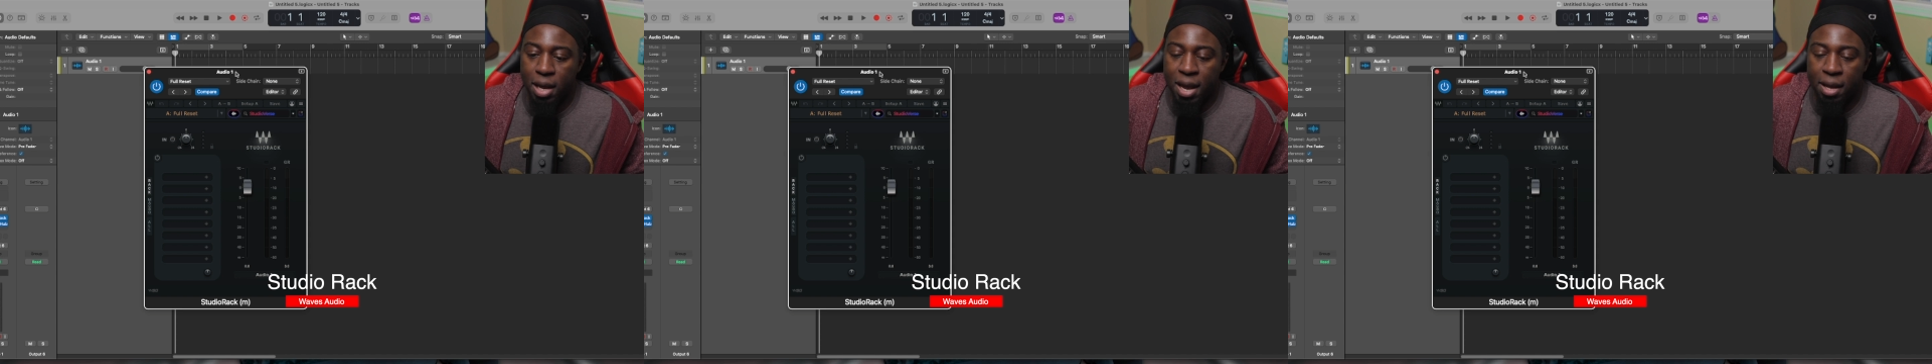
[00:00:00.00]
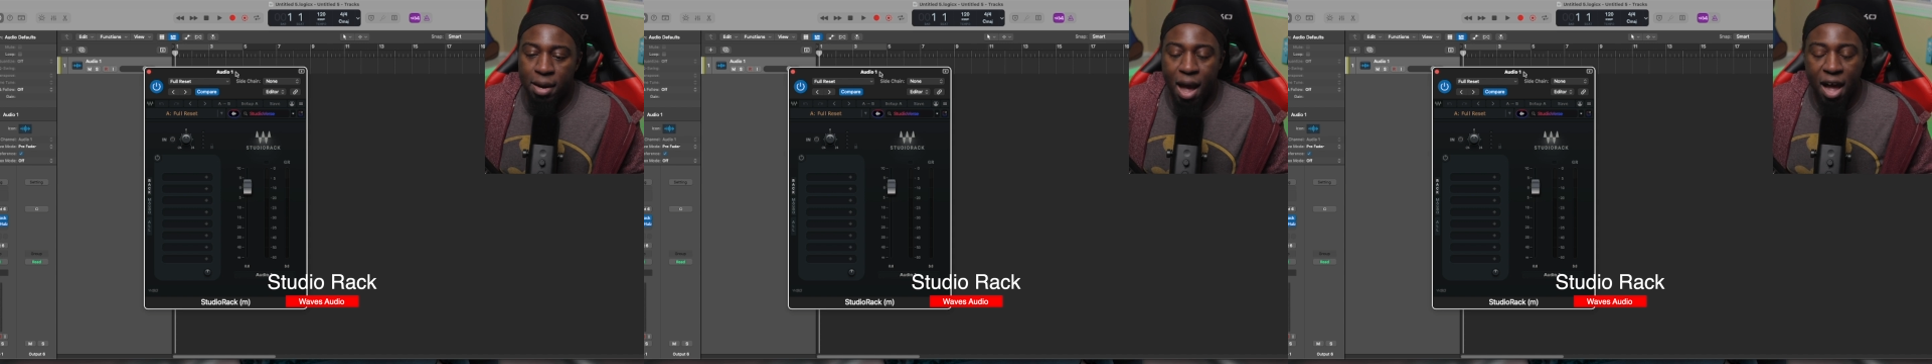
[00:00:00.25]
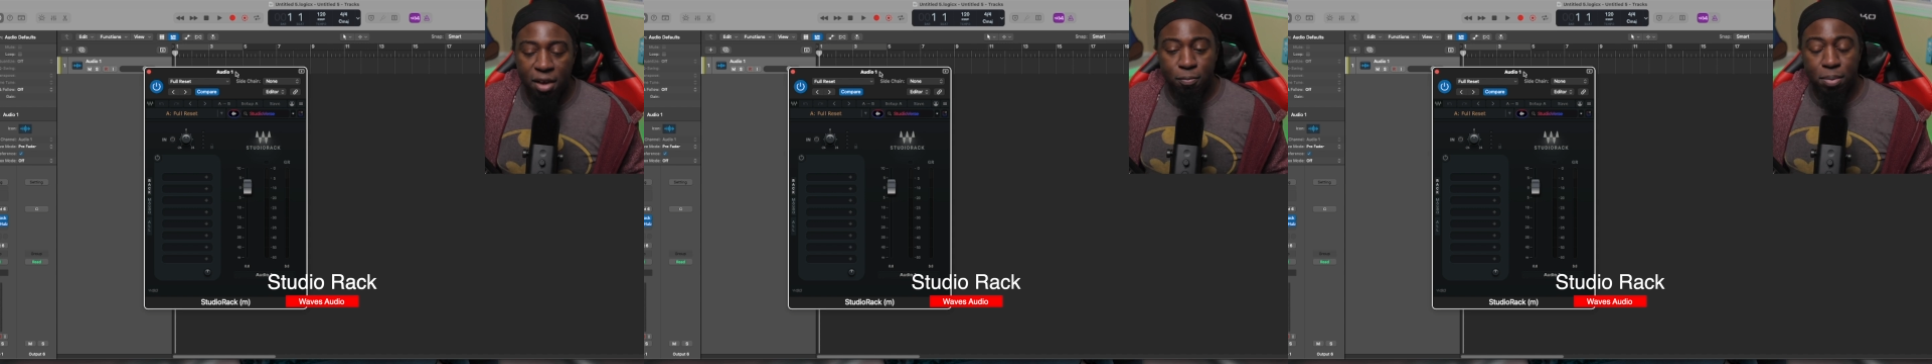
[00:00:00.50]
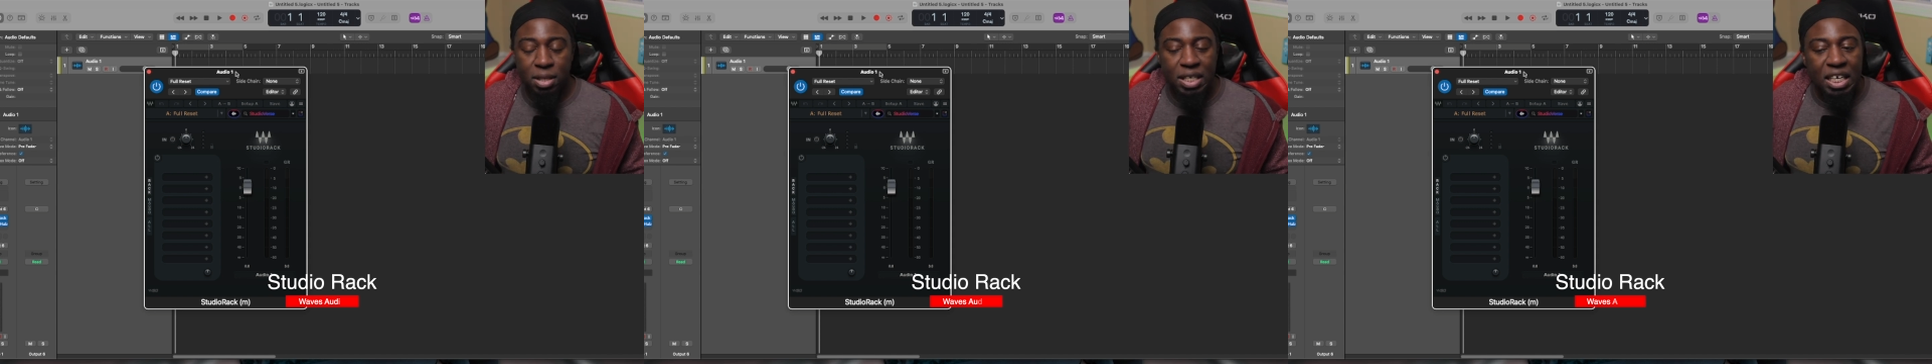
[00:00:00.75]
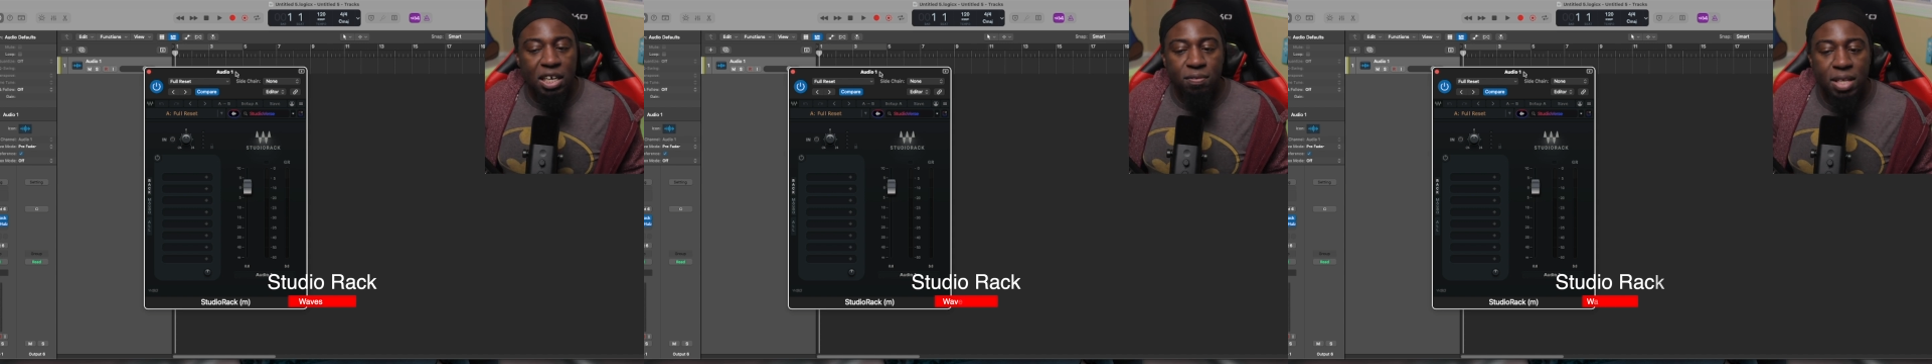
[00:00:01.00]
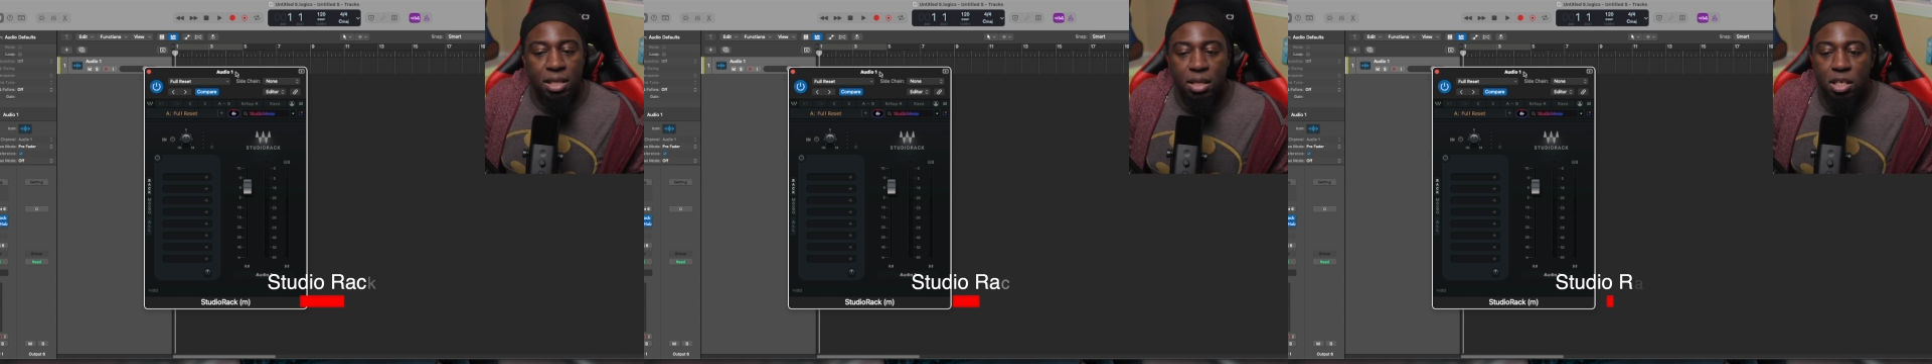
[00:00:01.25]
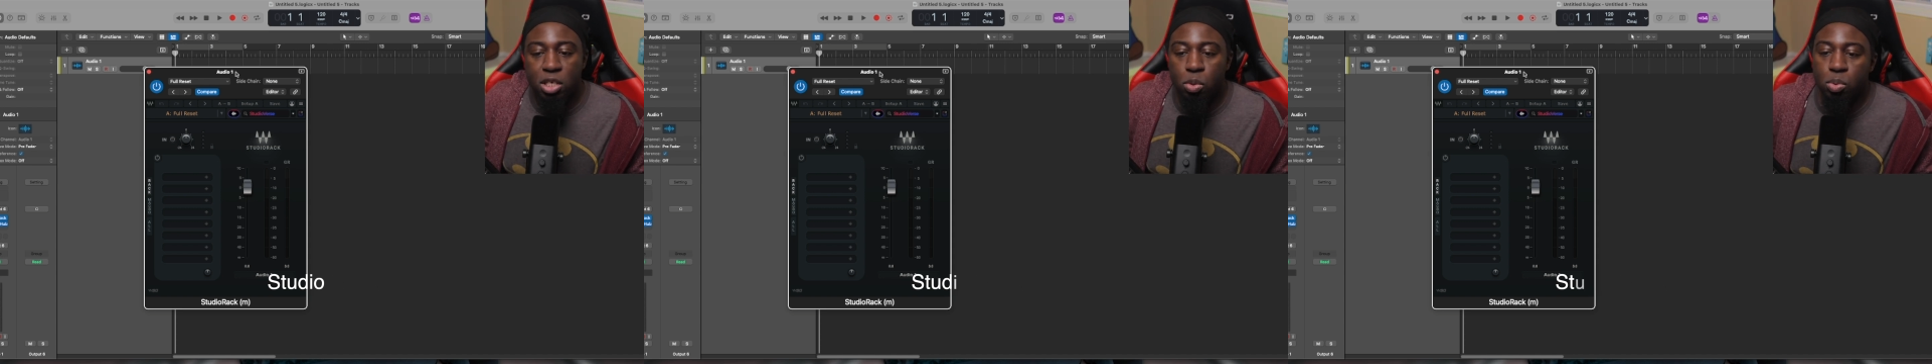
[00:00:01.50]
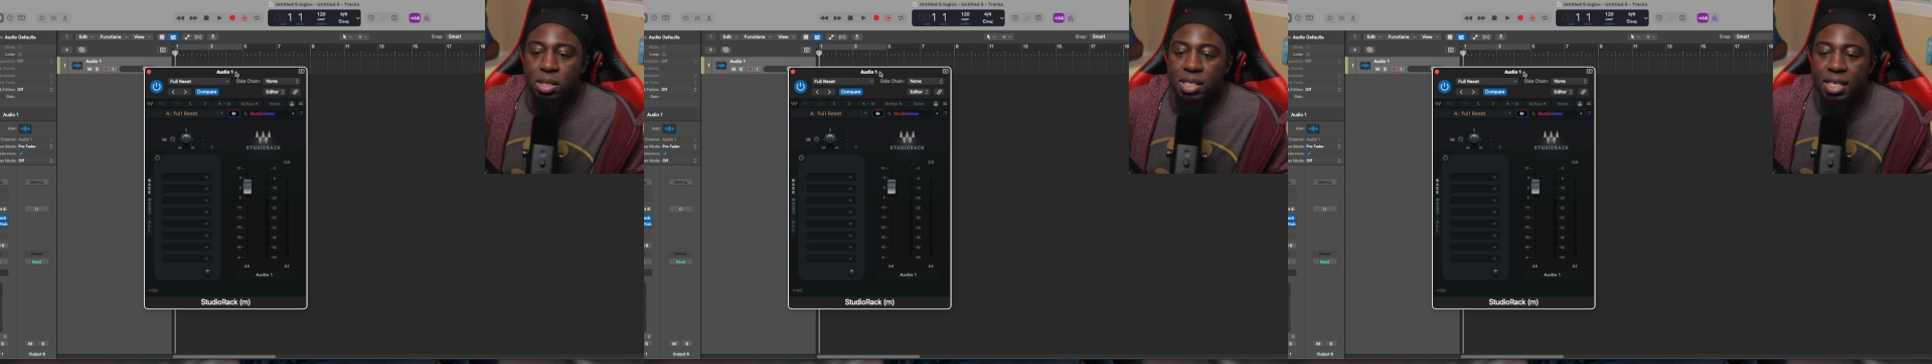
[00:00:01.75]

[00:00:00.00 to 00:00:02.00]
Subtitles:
And I believe that this was